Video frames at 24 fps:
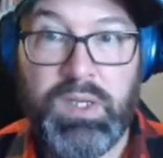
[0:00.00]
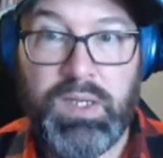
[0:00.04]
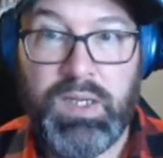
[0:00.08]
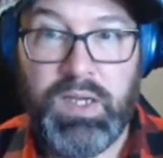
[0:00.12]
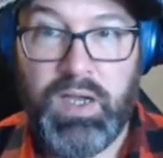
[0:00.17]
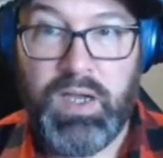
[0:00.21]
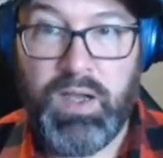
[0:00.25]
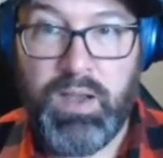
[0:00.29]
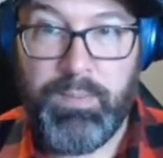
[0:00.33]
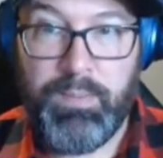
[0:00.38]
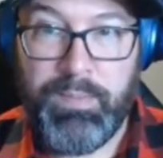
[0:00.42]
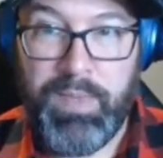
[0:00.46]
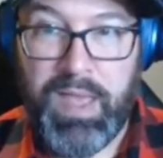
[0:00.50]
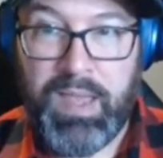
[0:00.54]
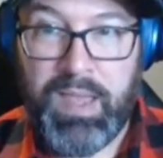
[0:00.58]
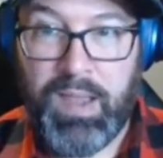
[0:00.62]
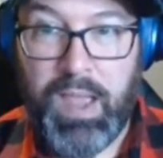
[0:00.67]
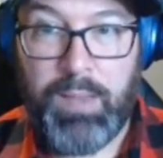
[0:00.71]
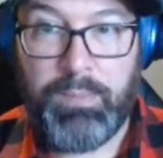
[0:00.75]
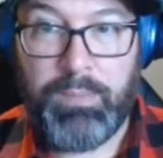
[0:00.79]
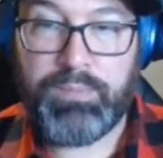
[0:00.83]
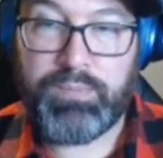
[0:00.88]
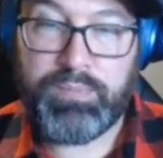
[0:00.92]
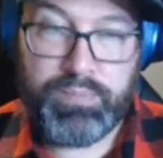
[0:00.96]

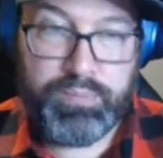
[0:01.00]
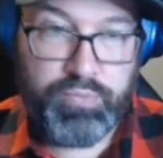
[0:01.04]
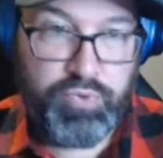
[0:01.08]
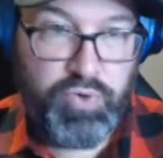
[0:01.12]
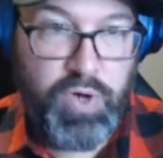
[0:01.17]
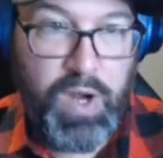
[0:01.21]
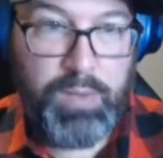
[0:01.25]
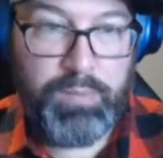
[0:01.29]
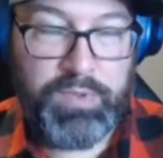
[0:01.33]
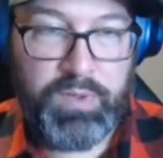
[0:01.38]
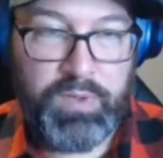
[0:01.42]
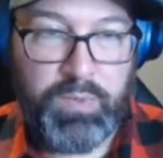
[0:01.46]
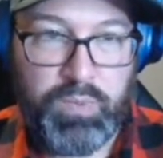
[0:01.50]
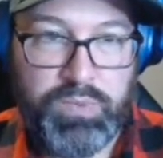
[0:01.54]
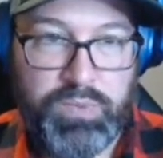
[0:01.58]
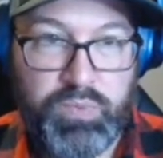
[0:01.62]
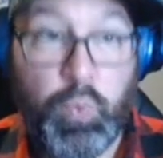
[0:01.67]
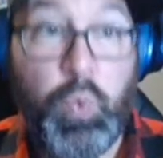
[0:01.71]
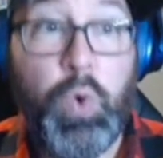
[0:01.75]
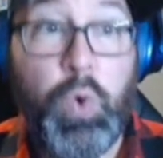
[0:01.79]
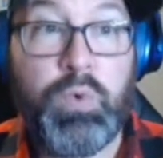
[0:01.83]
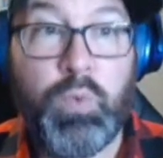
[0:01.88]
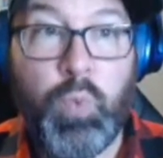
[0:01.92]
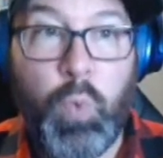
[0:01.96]
I probably
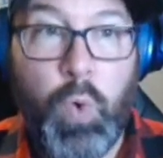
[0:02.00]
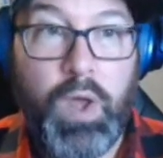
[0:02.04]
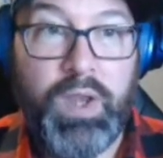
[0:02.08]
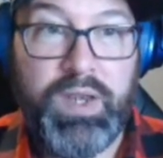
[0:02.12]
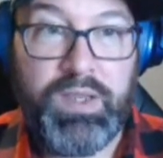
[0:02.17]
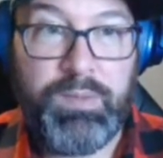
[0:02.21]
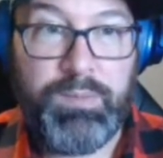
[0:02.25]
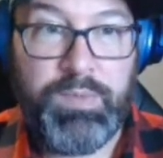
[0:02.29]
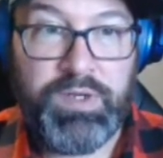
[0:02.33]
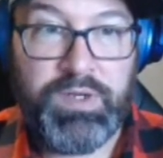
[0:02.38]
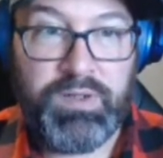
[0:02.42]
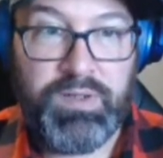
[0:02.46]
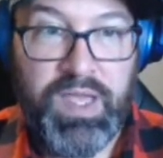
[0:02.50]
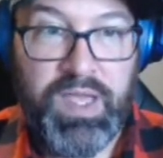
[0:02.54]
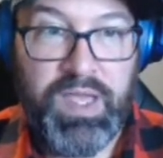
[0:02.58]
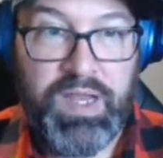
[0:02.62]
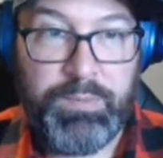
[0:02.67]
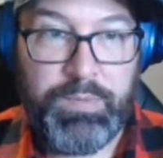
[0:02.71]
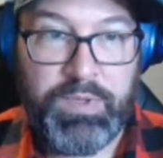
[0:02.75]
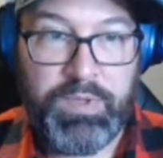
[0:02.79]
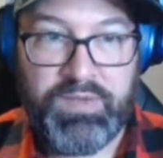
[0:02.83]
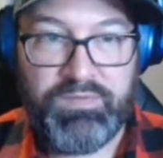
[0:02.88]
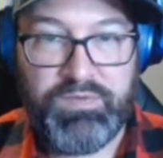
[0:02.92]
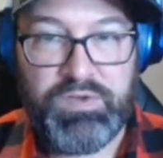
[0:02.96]
wouldn't want him in a
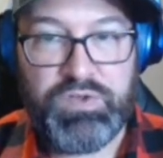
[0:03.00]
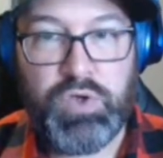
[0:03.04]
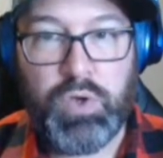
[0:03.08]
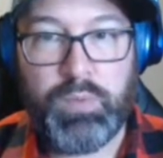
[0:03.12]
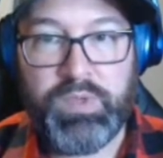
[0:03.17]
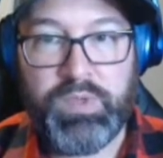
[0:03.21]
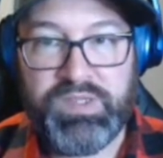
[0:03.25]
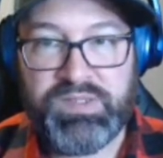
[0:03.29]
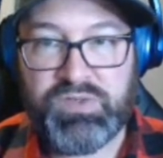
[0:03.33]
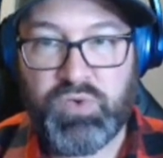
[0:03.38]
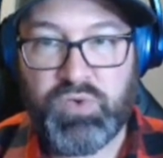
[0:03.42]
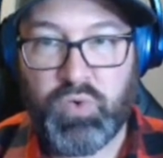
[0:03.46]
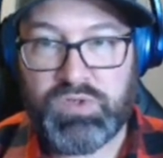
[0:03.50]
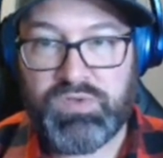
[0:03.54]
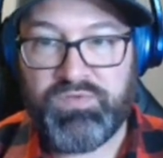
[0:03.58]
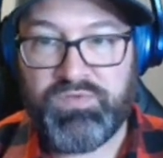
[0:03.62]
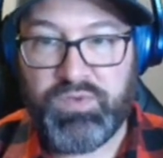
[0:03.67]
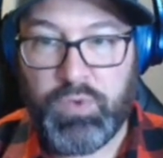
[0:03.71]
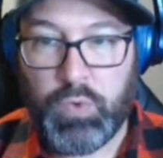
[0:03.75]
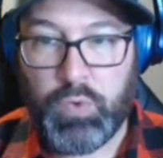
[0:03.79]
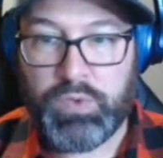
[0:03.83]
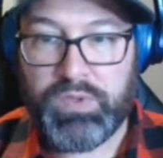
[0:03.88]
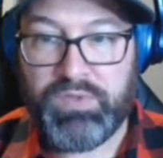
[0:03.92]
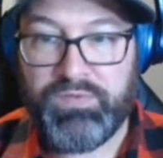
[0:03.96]
lineup. Like if you told me he scores
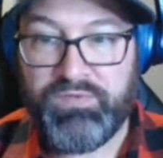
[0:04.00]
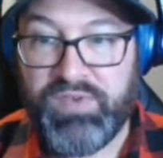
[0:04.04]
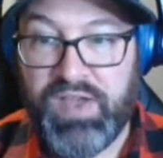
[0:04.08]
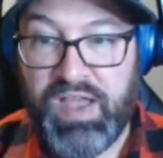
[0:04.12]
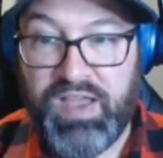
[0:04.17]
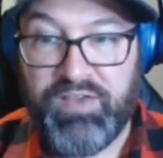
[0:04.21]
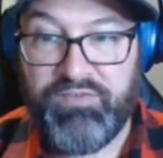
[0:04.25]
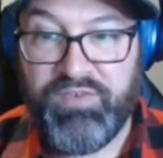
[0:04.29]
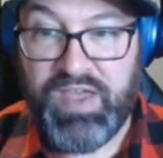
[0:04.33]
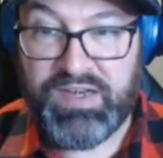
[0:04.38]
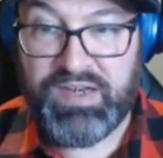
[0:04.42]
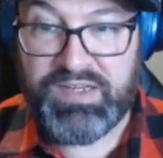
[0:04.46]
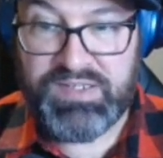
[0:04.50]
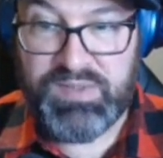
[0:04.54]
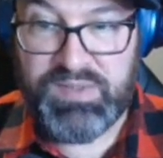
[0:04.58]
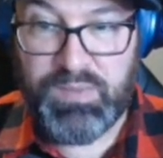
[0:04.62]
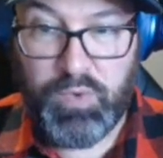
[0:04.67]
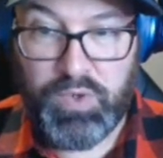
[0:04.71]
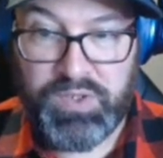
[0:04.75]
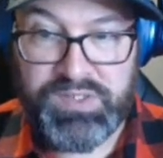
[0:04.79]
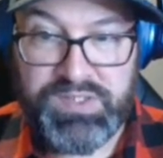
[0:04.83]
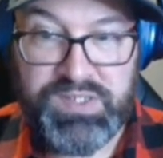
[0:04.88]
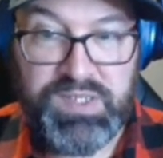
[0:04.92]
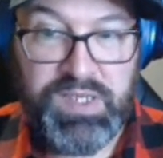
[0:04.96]
fewer than 5 fantasy
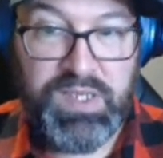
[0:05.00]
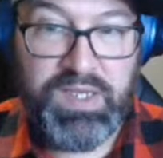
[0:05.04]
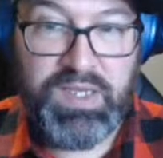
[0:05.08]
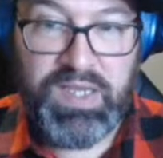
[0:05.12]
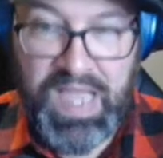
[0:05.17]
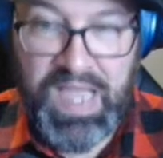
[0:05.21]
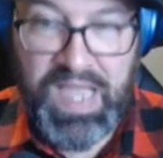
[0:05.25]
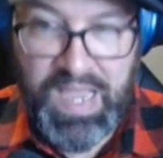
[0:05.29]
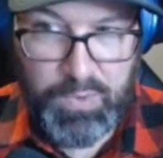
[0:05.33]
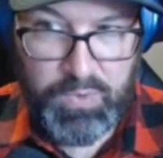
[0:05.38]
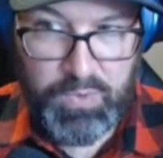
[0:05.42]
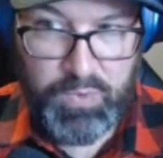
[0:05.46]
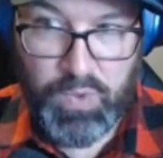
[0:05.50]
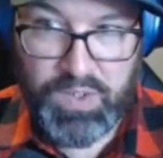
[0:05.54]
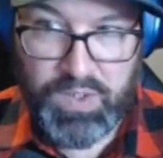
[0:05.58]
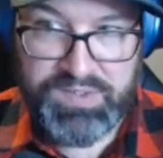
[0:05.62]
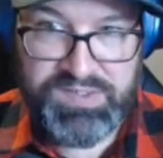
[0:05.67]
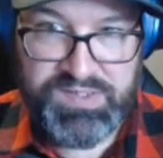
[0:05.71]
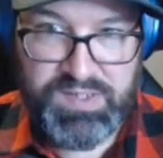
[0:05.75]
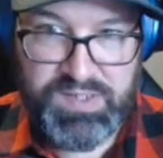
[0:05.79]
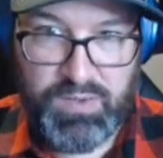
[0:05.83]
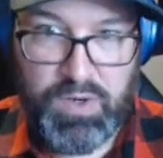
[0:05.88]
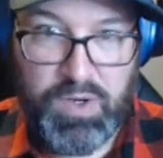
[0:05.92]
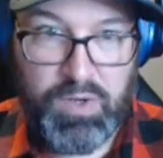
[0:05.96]
points, I would
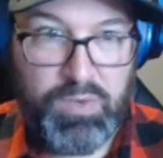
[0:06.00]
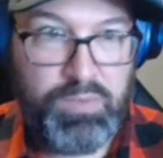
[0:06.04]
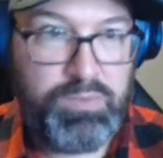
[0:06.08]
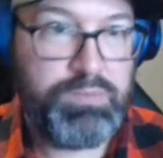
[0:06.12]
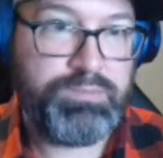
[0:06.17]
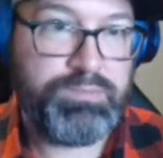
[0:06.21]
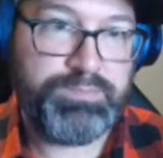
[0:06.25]
want 0.